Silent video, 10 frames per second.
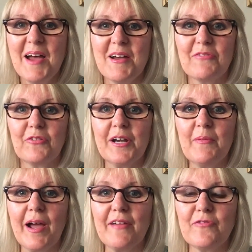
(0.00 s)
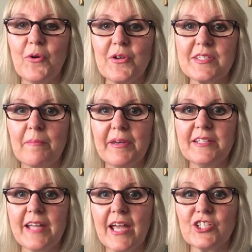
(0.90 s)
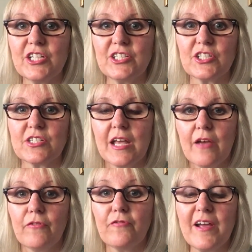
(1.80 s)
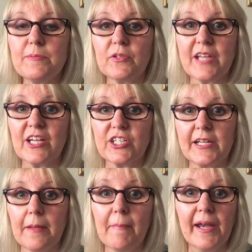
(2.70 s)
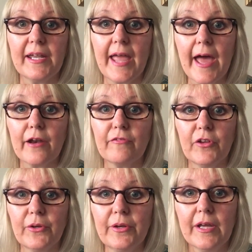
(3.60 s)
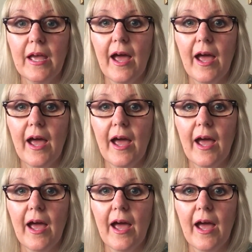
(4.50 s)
a free way for somebody to actually for Facebook to actually get money out of you,